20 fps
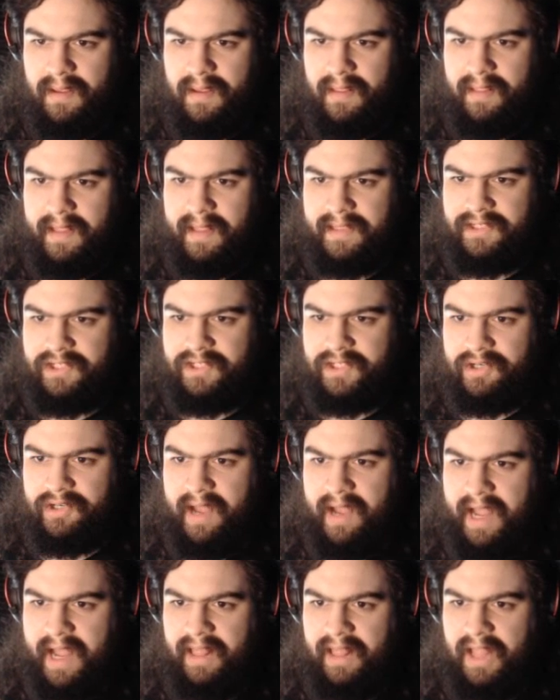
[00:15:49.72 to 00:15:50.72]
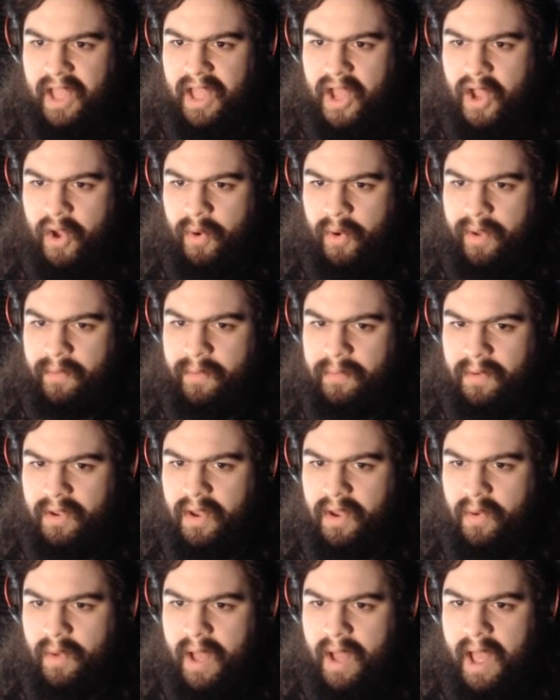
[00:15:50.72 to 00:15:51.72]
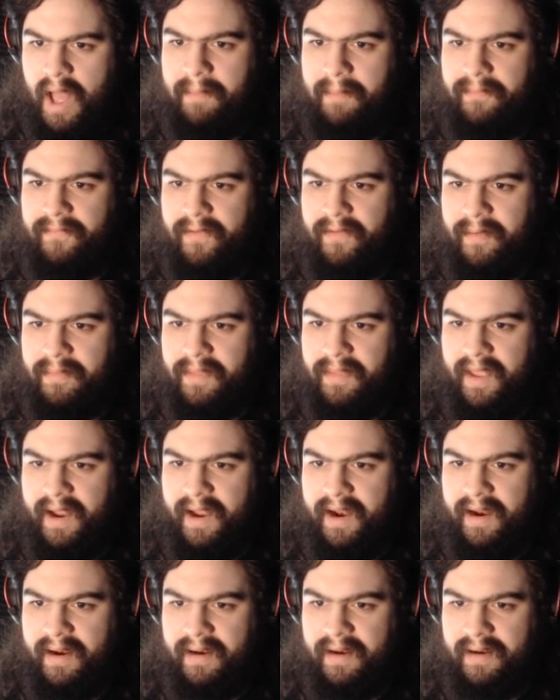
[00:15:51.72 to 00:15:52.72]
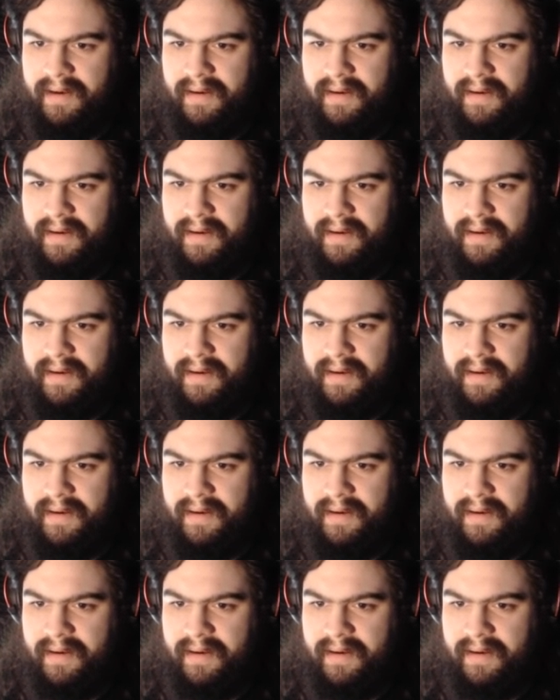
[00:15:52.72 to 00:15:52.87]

Let's try low and we'll go up from there.